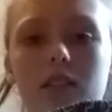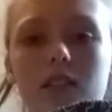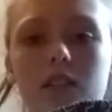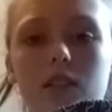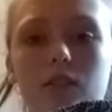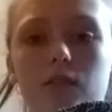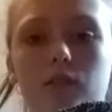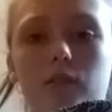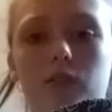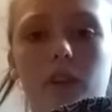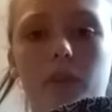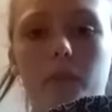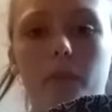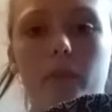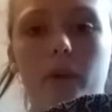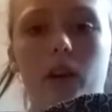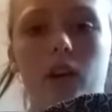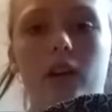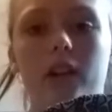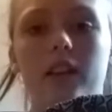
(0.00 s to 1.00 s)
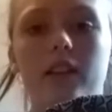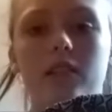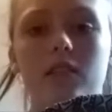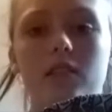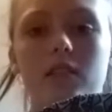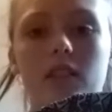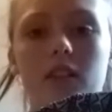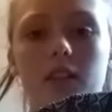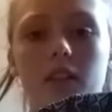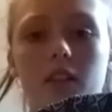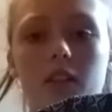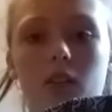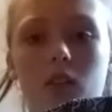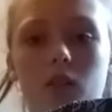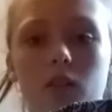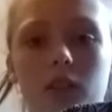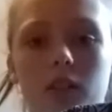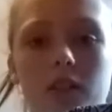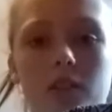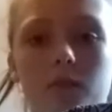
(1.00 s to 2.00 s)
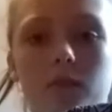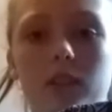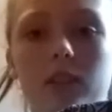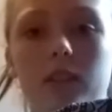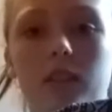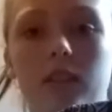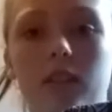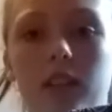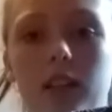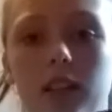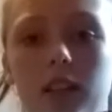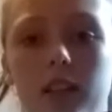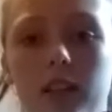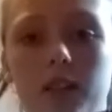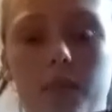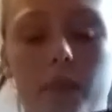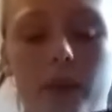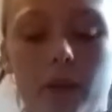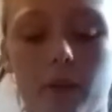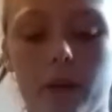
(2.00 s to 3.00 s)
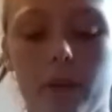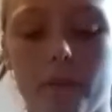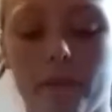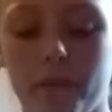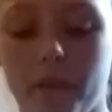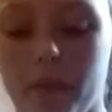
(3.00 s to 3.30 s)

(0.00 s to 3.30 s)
This front pocket, and then I'll go to this one, and then the big one.